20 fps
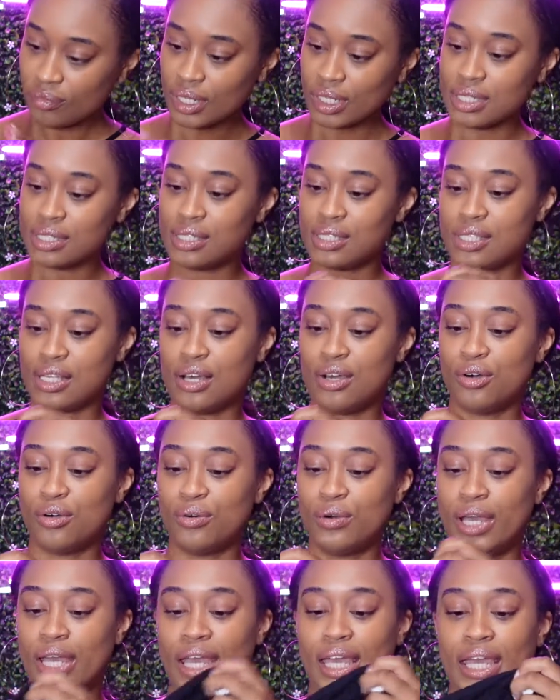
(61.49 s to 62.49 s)

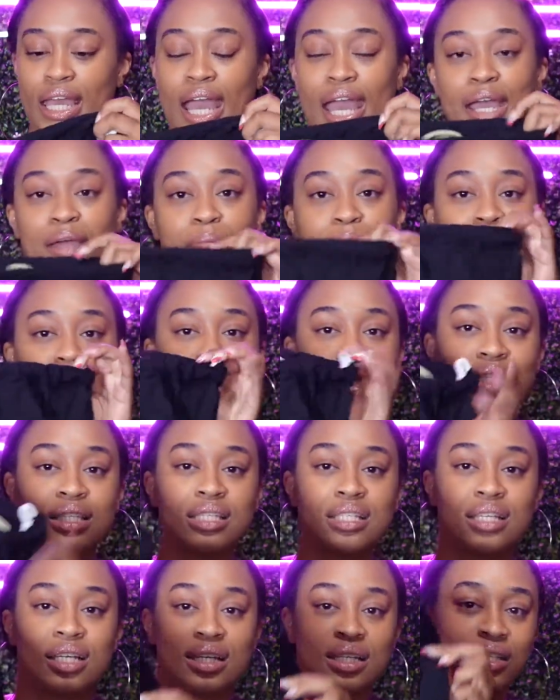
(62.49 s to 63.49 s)
So it came in this
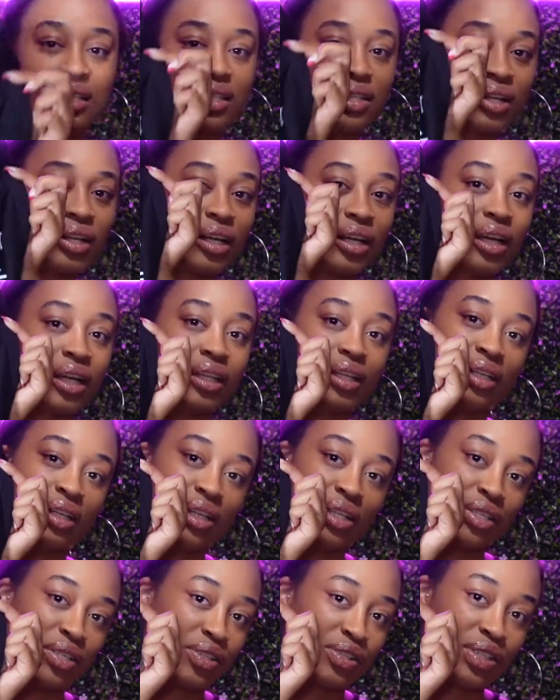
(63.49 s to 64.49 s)
duster and the
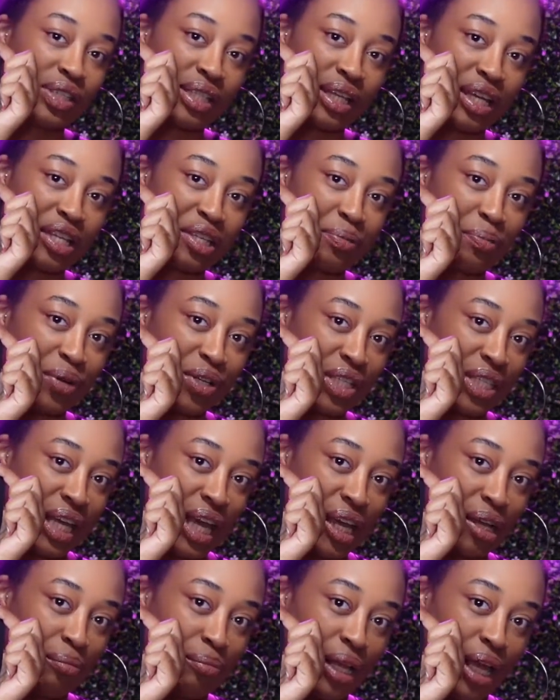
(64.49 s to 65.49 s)
duster says
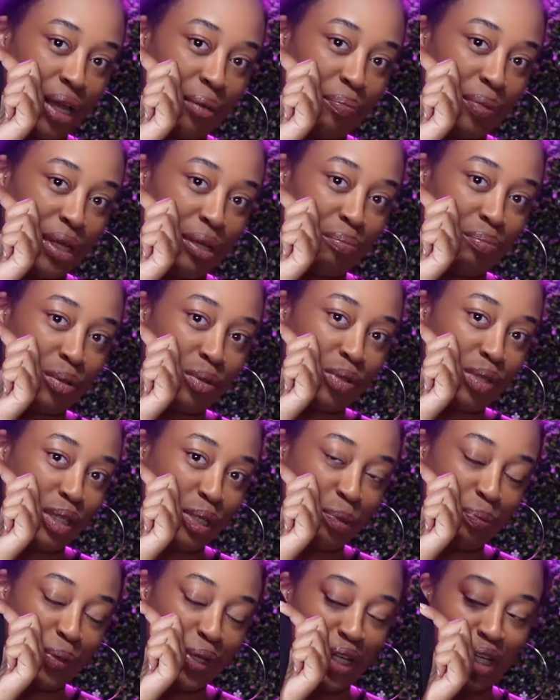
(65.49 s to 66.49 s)
Protect Black People.
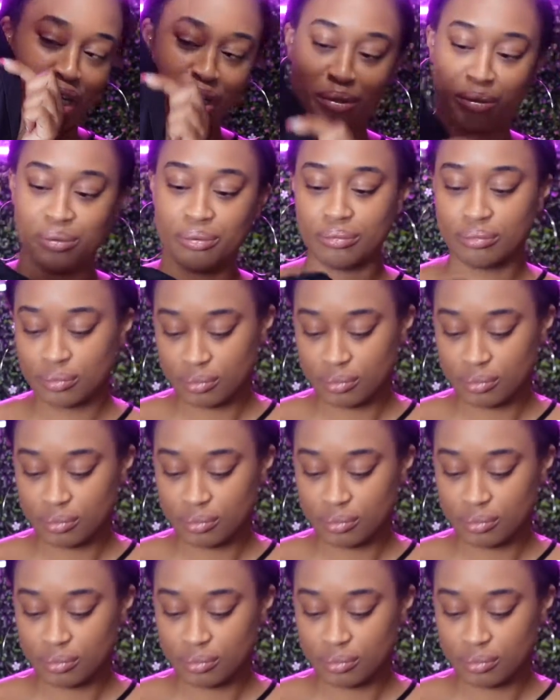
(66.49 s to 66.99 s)
Super cute.